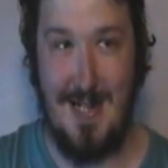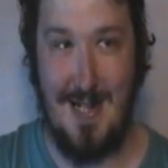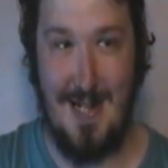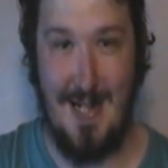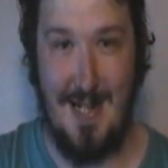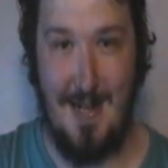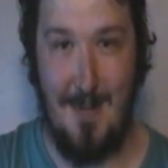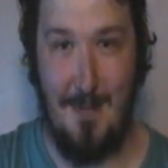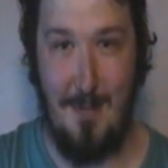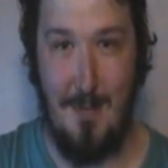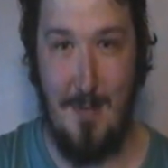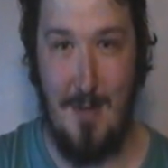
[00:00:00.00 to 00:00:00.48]

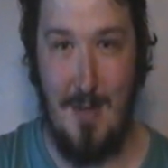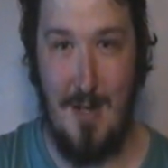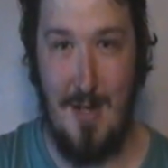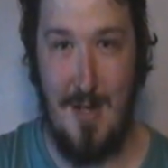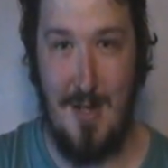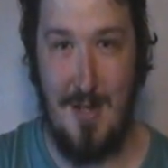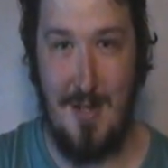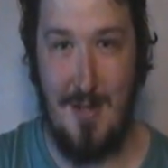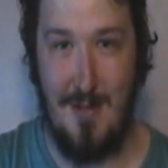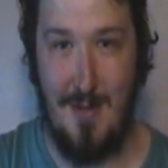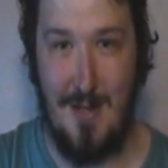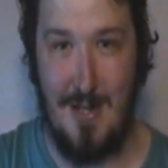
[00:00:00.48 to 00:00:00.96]
game
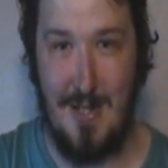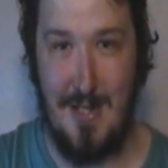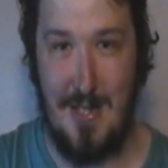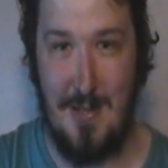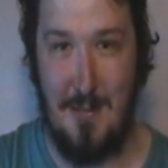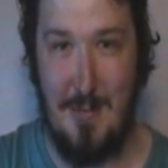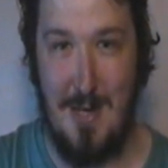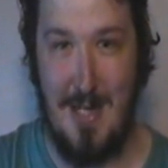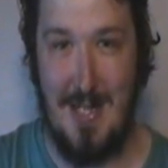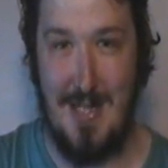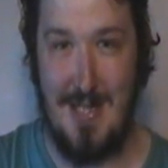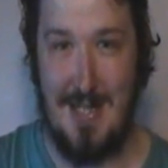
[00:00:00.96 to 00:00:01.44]
to
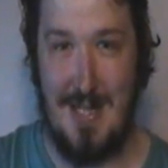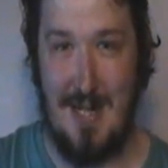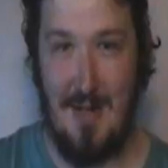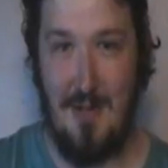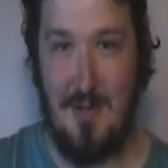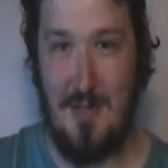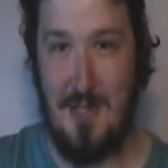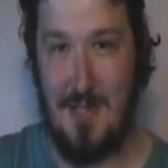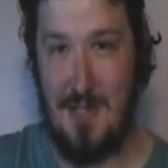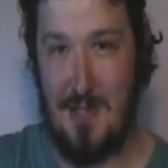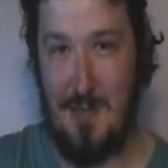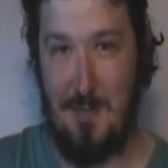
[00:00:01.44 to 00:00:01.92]
actually make the
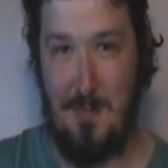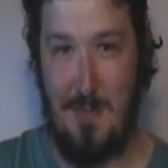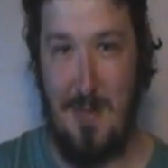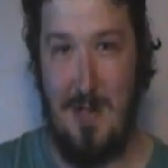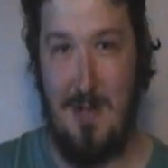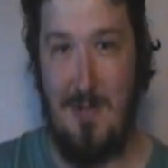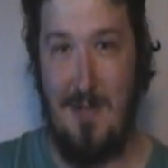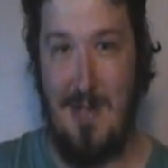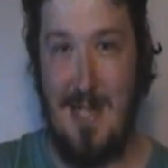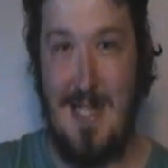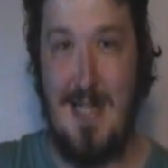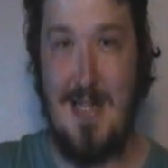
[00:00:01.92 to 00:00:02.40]
characters
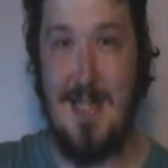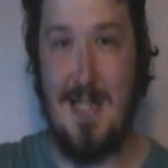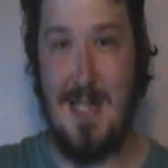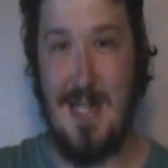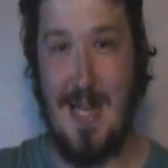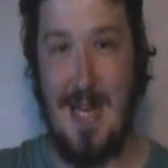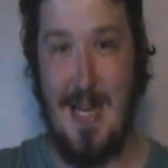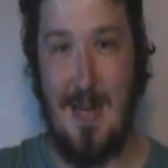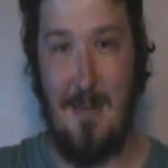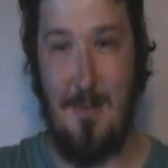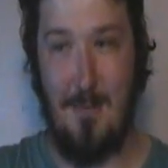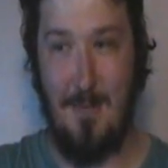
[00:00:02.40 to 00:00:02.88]
appear in the
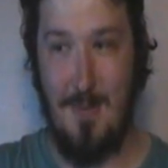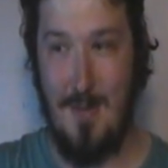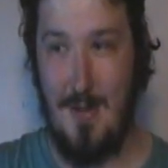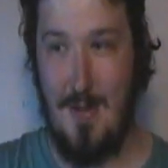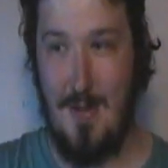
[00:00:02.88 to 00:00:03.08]
game.